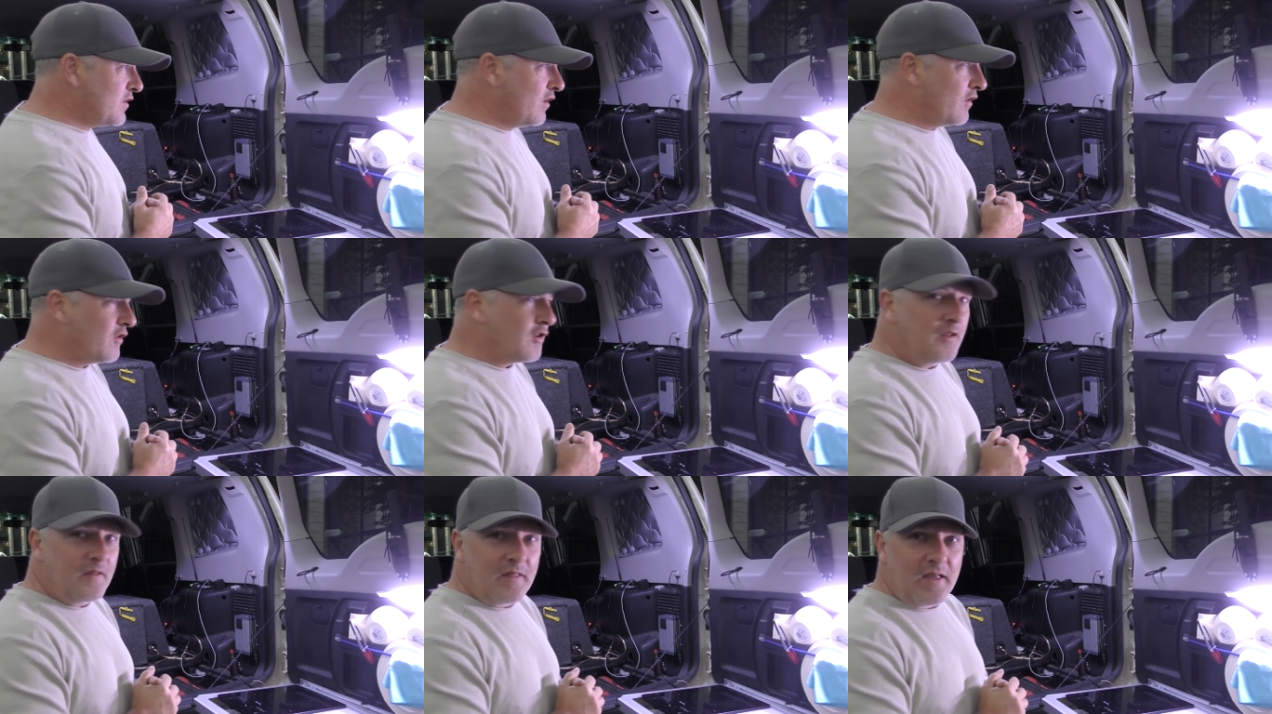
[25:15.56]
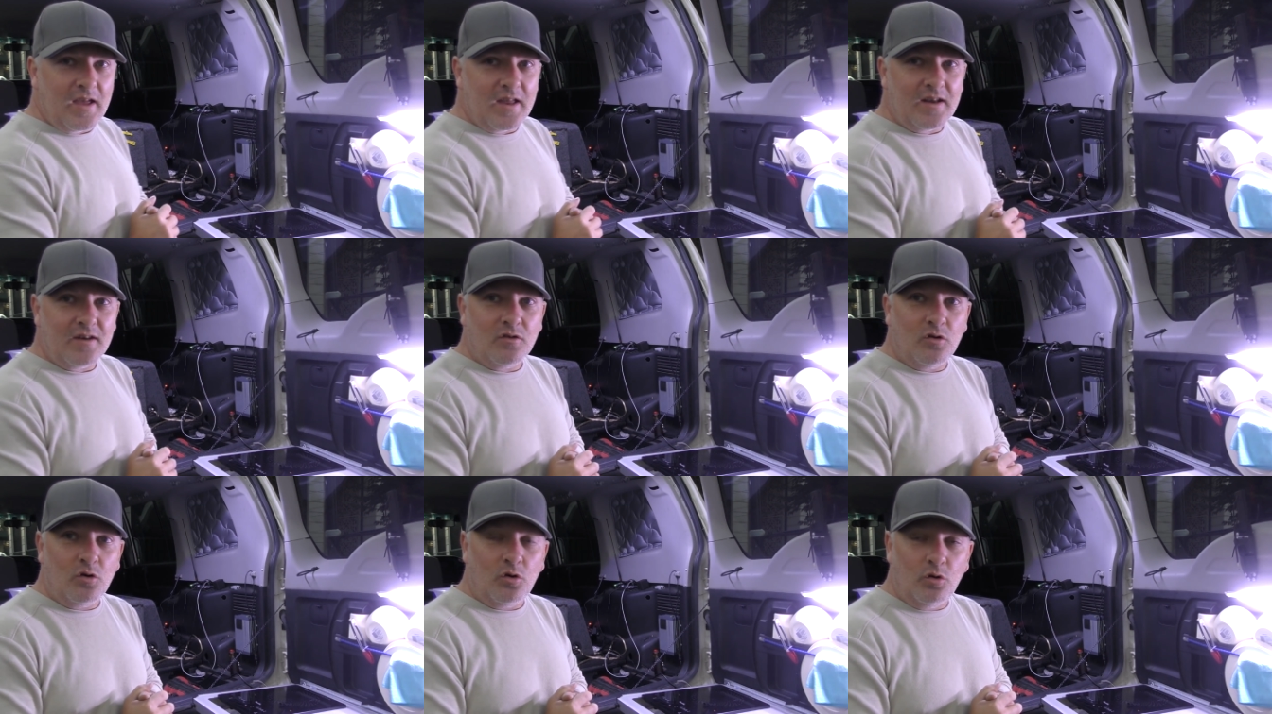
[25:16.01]
I've got
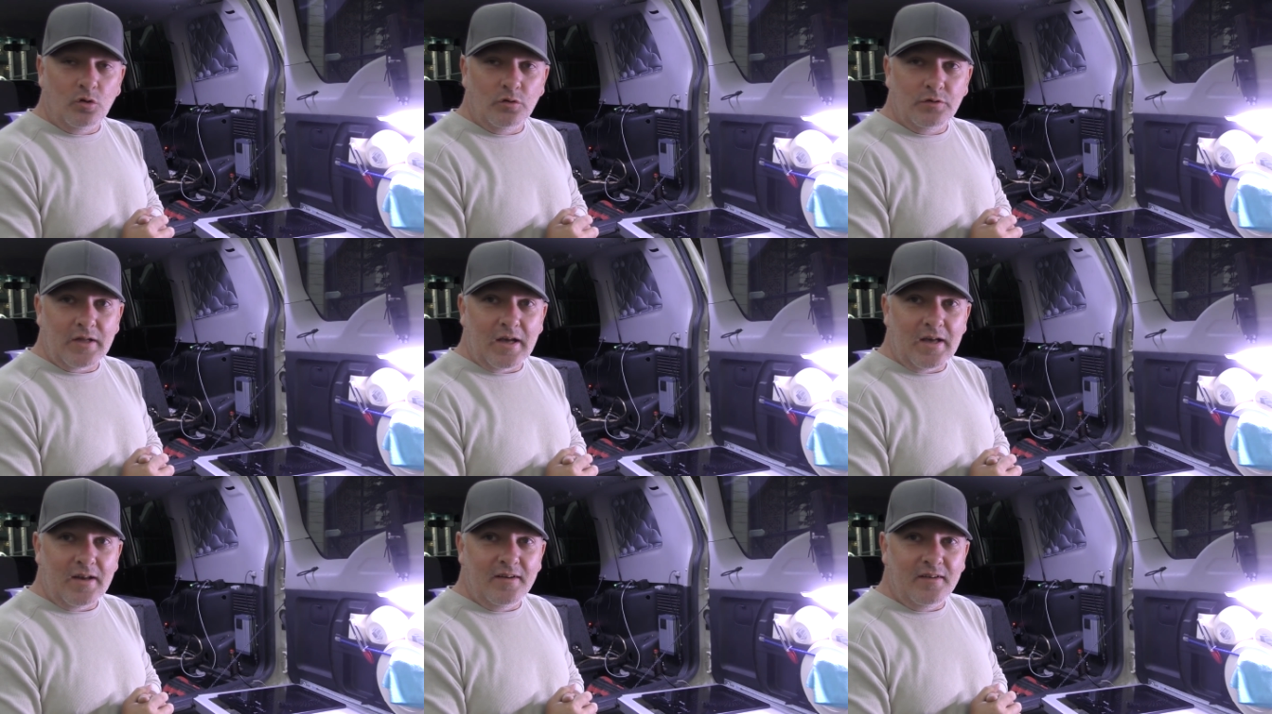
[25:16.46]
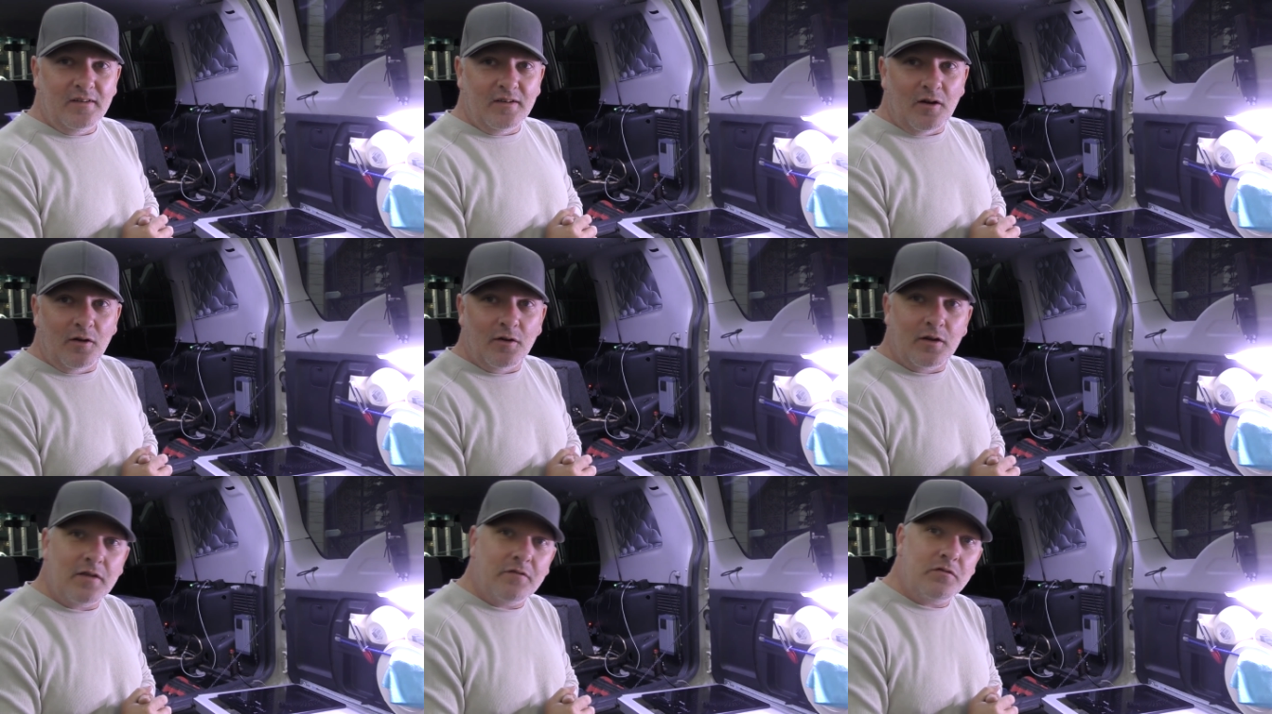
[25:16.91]
that all done,
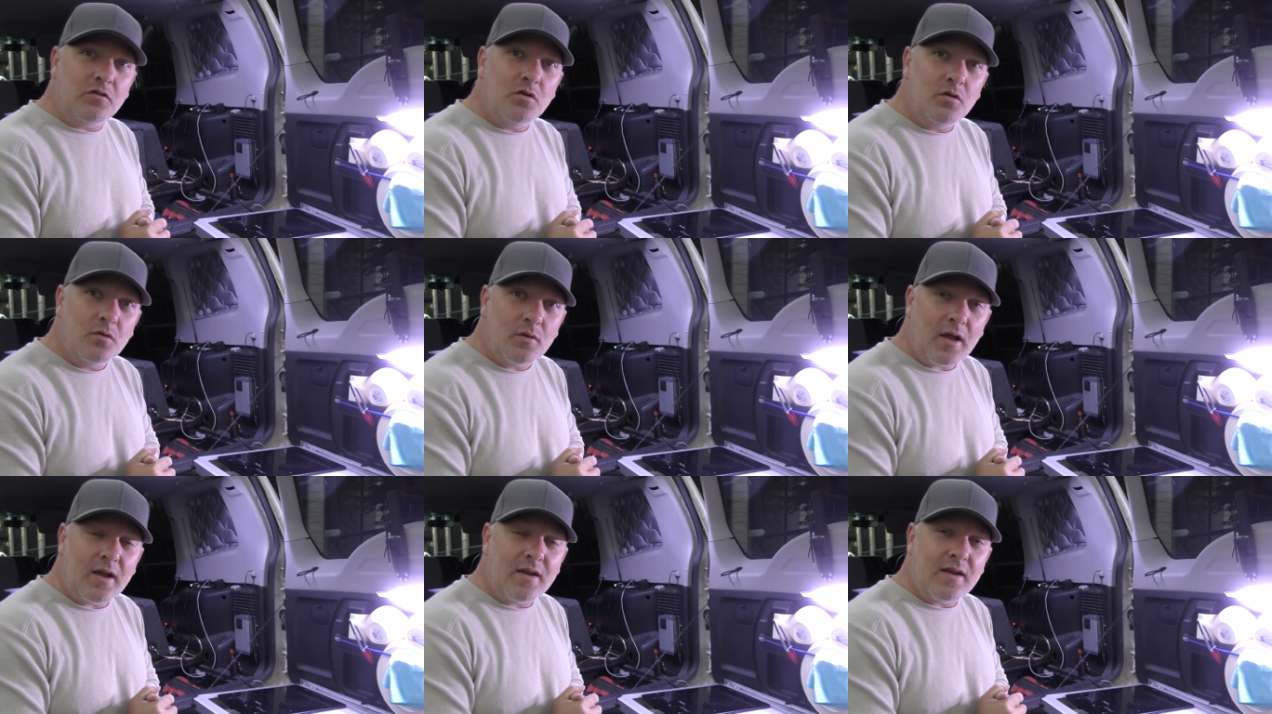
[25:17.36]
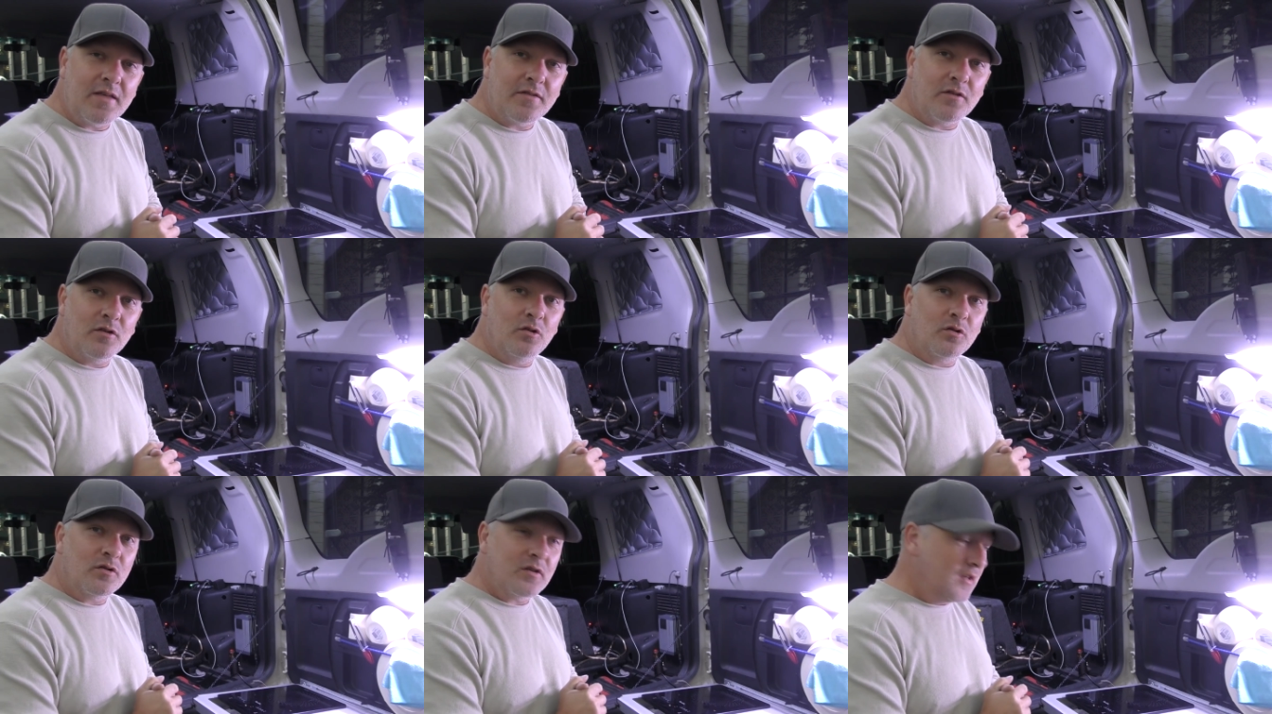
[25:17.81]
I'll give you
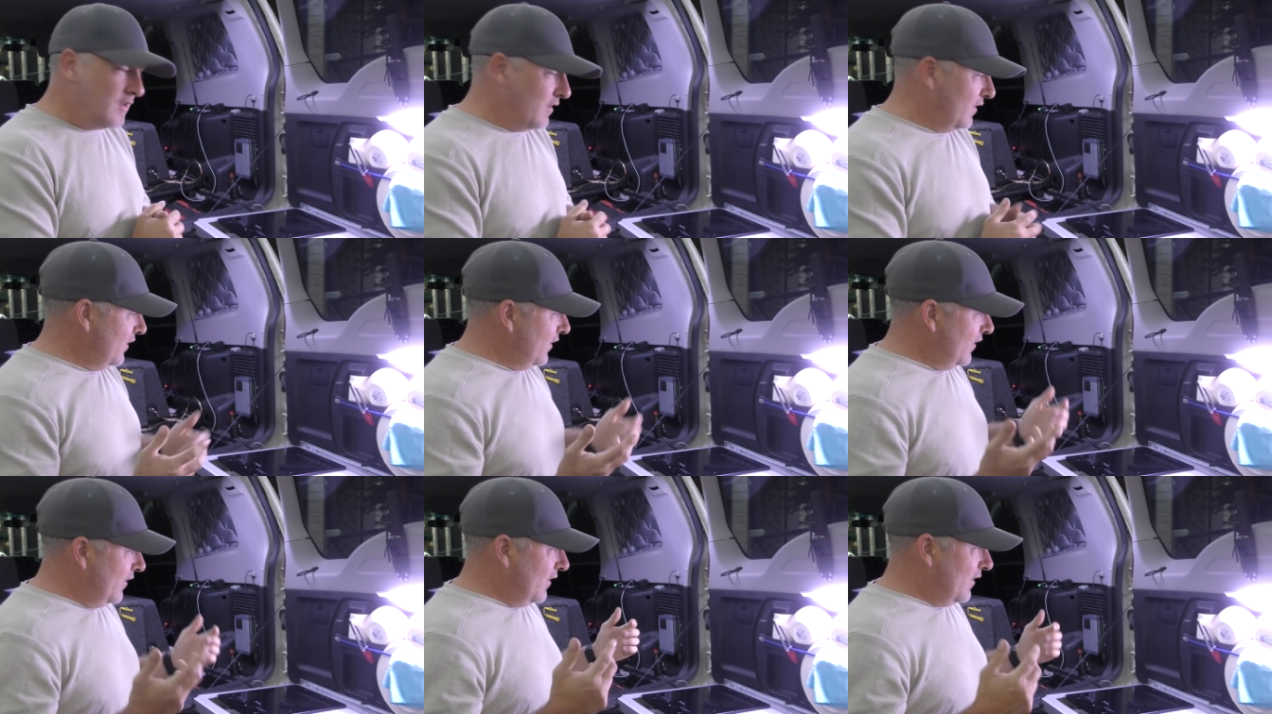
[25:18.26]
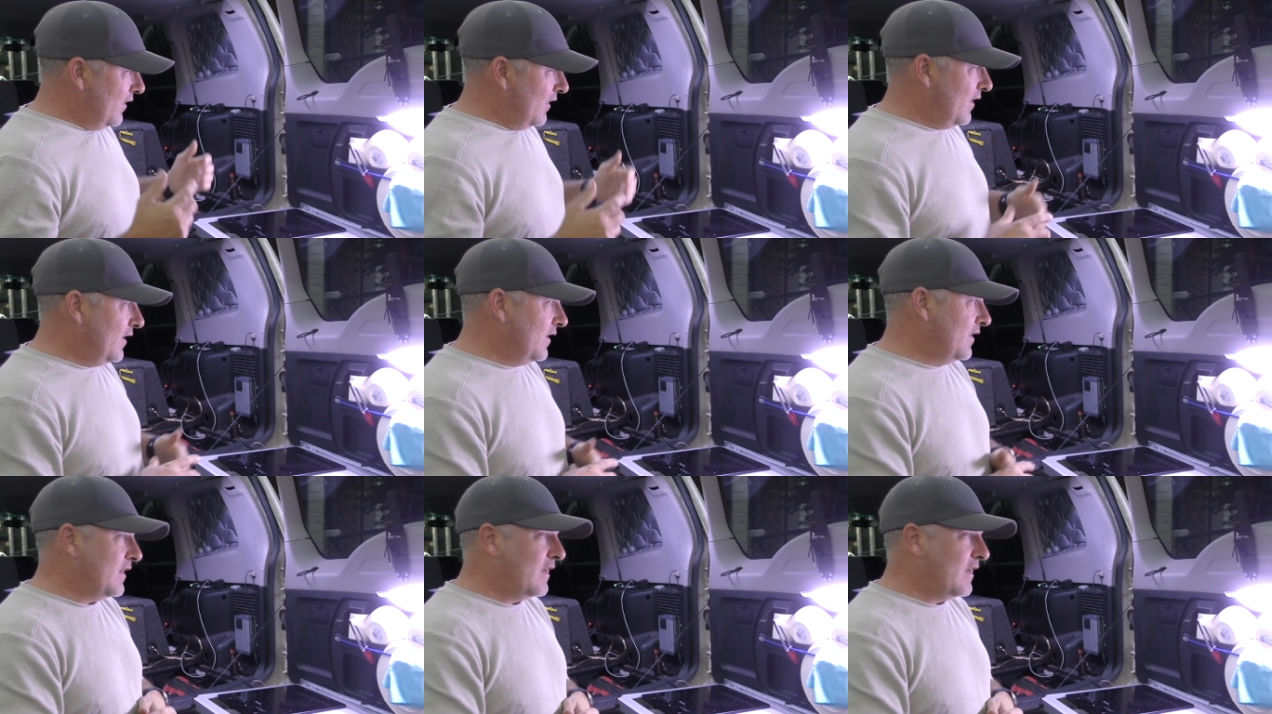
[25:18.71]
another look and